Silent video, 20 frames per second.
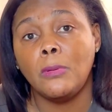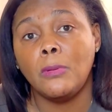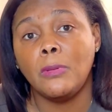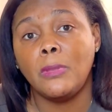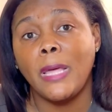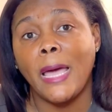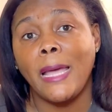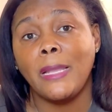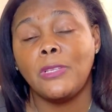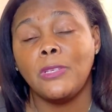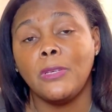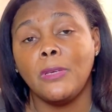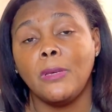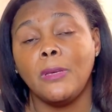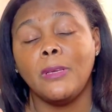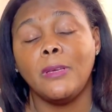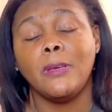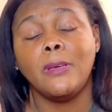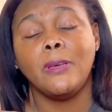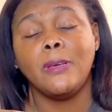that
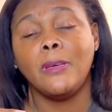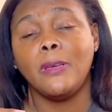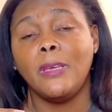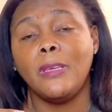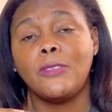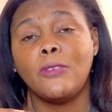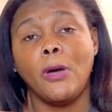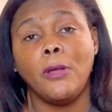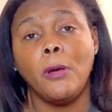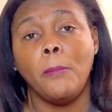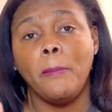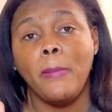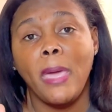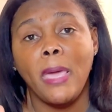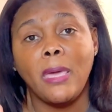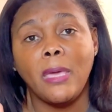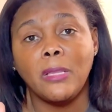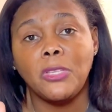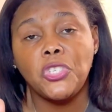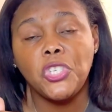is going to
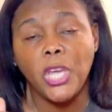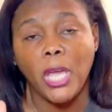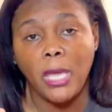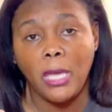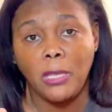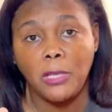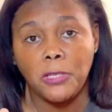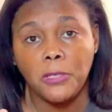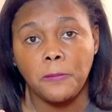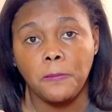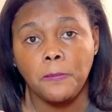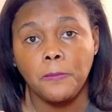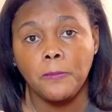make it change.